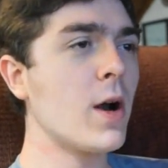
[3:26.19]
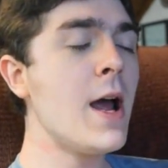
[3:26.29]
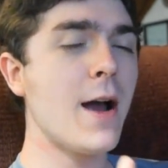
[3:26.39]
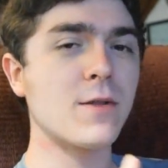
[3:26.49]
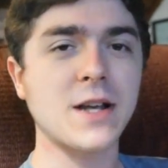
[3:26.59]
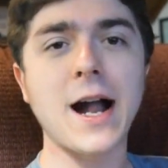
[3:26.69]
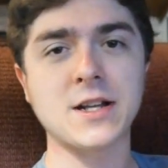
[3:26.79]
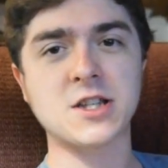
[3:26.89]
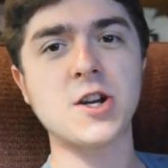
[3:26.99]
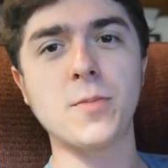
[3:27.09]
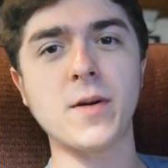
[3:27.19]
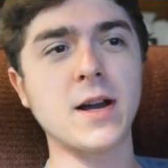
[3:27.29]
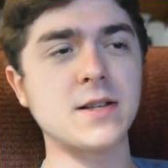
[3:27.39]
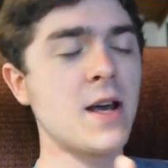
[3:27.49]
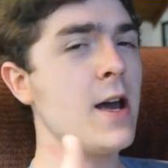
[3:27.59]
it was kind of stupid
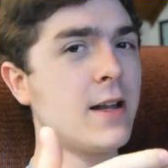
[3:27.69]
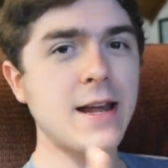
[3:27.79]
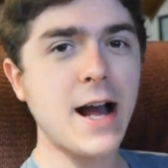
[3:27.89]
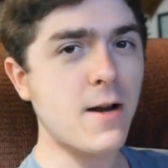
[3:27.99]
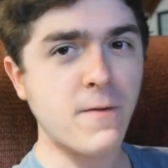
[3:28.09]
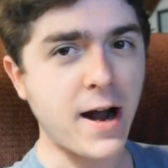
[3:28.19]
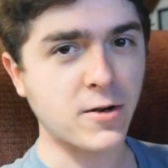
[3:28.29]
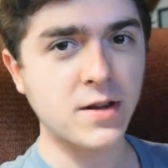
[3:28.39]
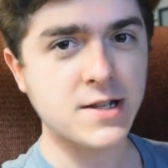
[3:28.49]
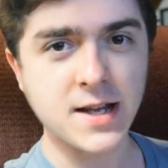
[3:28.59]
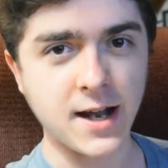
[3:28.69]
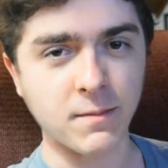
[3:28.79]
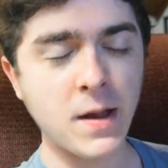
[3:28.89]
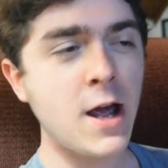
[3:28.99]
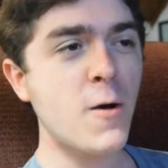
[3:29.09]
because they got to factor this in.